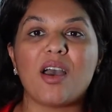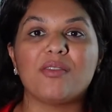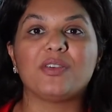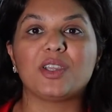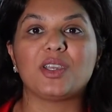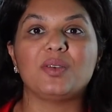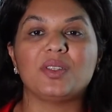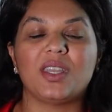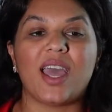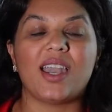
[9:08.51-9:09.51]
up for you
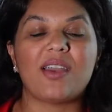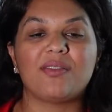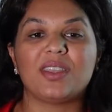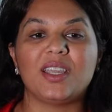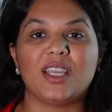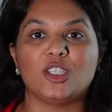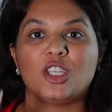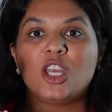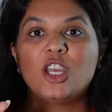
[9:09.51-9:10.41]
so that everything is